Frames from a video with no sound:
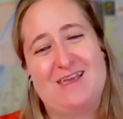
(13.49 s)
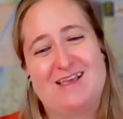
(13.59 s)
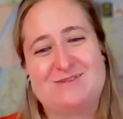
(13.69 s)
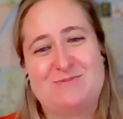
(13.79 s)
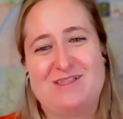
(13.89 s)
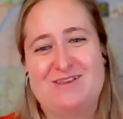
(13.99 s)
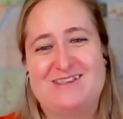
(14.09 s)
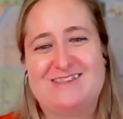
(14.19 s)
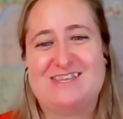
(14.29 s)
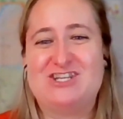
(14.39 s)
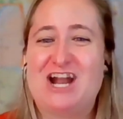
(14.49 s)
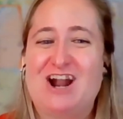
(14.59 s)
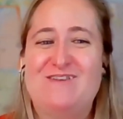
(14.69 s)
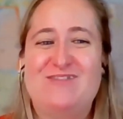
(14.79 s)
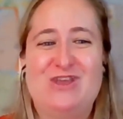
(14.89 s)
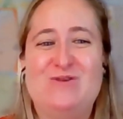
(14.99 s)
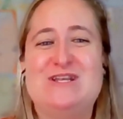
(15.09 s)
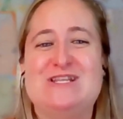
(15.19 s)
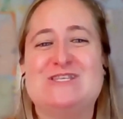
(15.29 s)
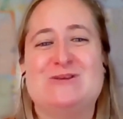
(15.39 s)
as well as the chair of the
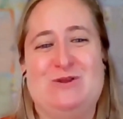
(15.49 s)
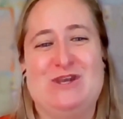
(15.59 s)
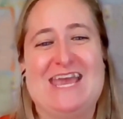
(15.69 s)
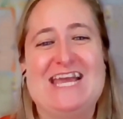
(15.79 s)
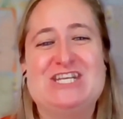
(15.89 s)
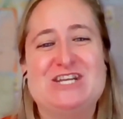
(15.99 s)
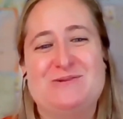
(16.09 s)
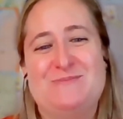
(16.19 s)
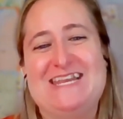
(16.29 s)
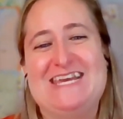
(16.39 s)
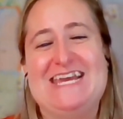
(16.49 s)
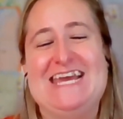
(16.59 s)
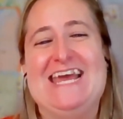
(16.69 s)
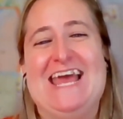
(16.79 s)
union's communication committee,